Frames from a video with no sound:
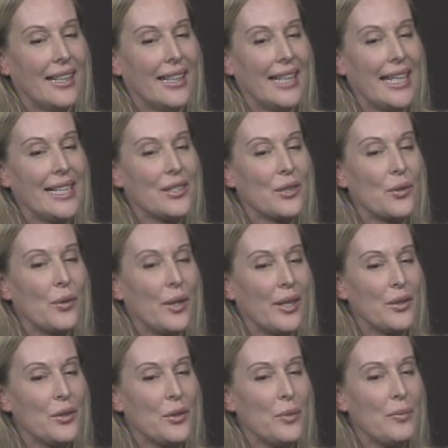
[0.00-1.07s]
it's going
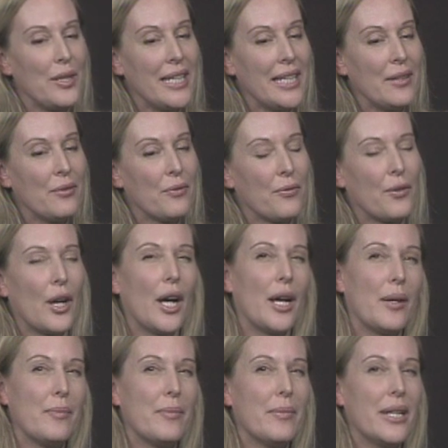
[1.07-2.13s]
to be
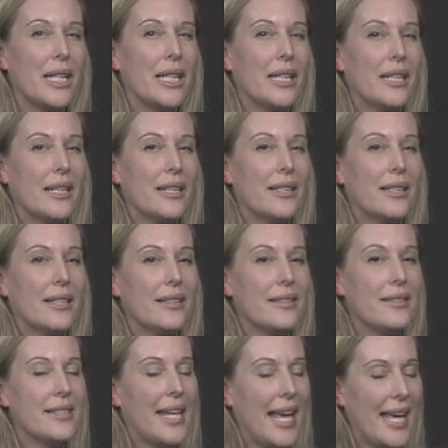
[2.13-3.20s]
from
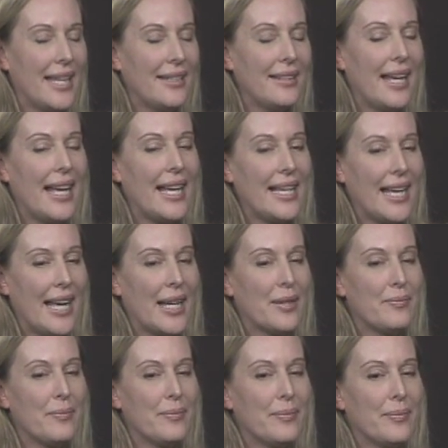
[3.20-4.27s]
10
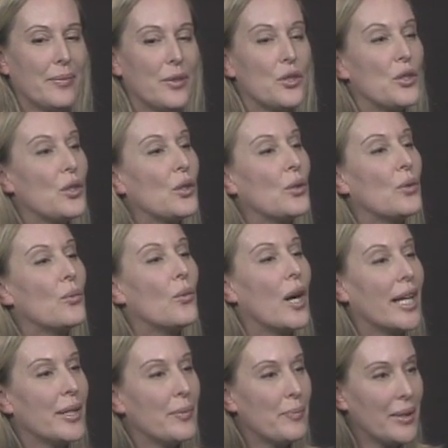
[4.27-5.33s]
a.m. to
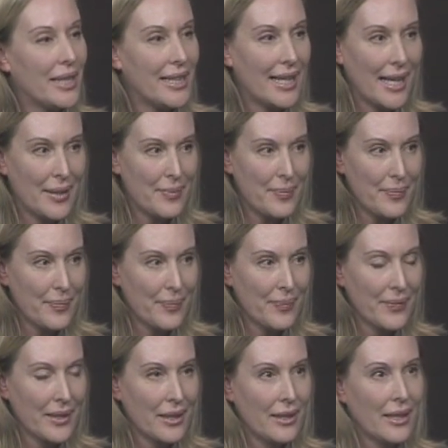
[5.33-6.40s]
1 p.m.
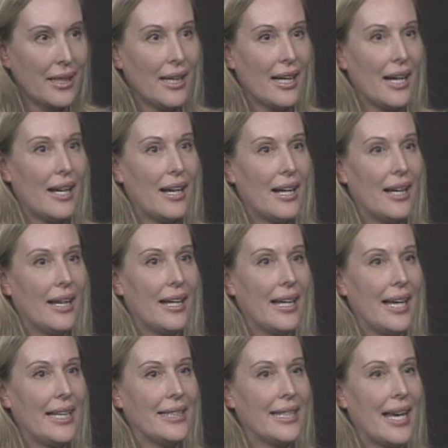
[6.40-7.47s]

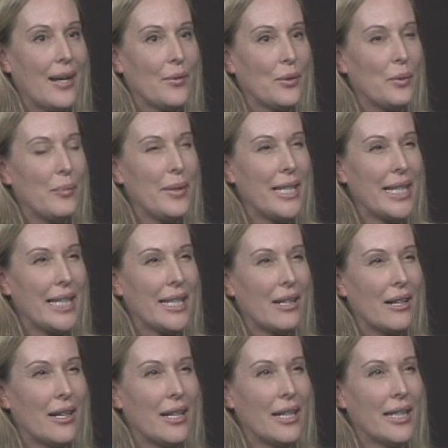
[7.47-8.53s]
And that will be
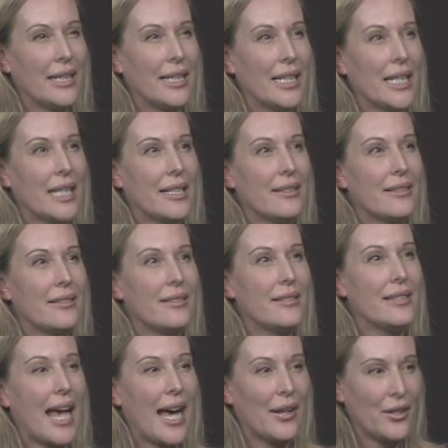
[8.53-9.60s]
on
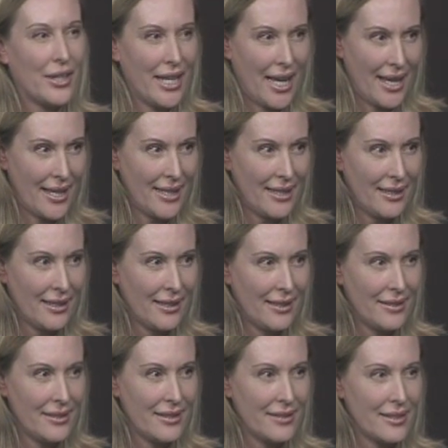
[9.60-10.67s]
Saturday,
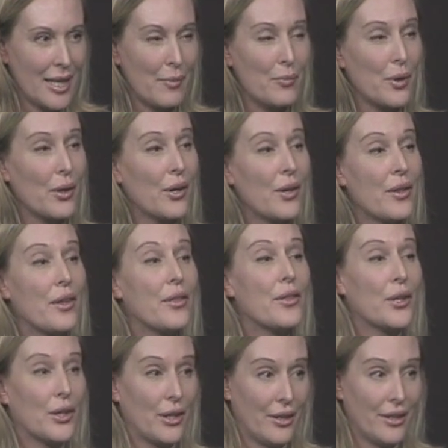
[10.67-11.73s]
December the
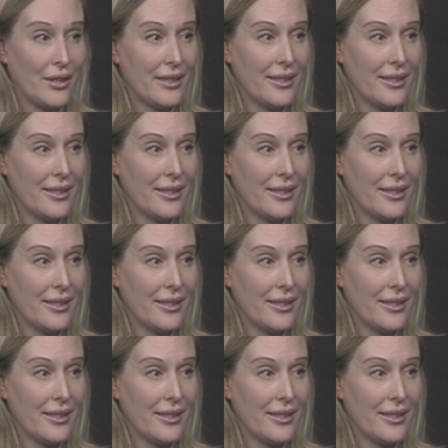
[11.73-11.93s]
3rd.